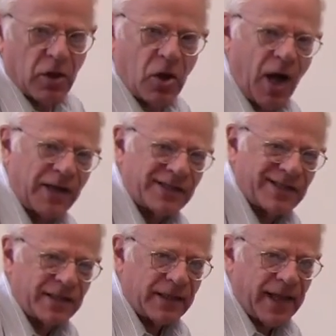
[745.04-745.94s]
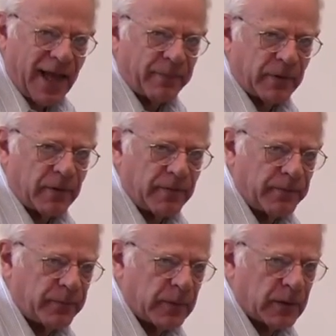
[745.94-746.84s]
constant capital.
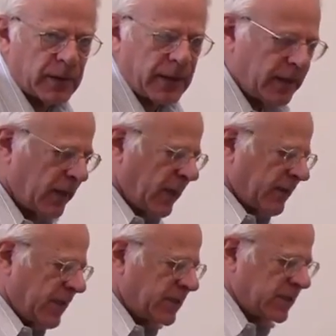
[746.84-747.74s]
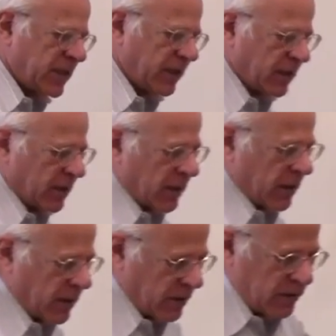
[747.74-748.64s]
Okay? This is the
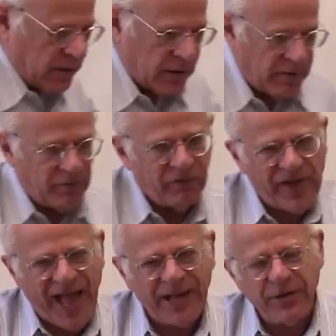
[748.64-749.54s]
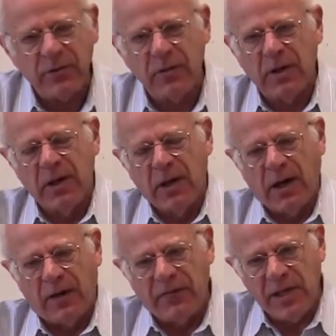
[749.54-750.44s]
value
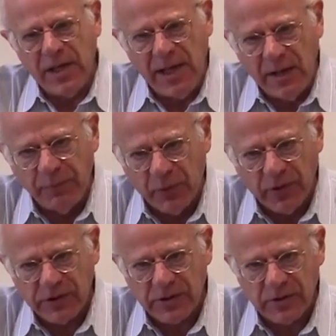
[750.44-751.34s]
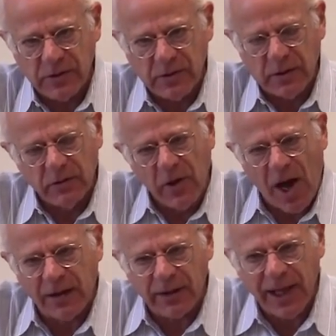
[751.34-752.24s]
of the inputs, the
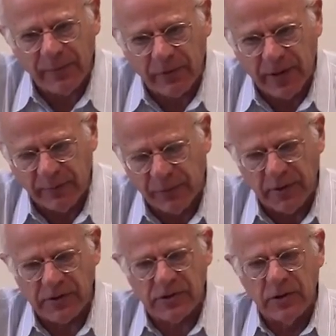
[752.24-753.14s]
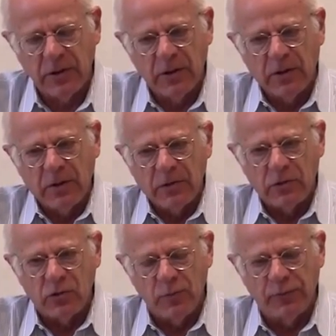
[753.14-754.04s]
non-labor inputs,
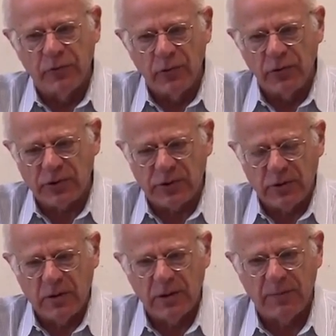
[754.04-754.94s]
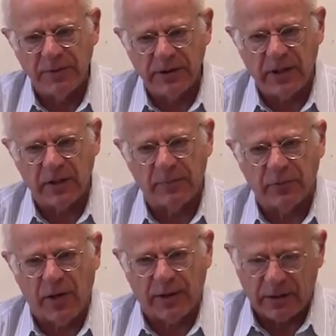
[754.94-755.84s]
to produce the particular
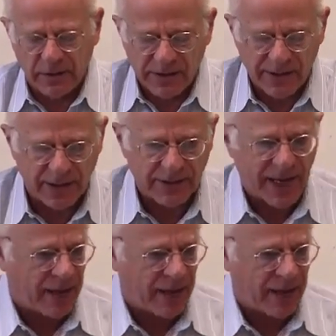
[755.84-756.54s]
product, in this case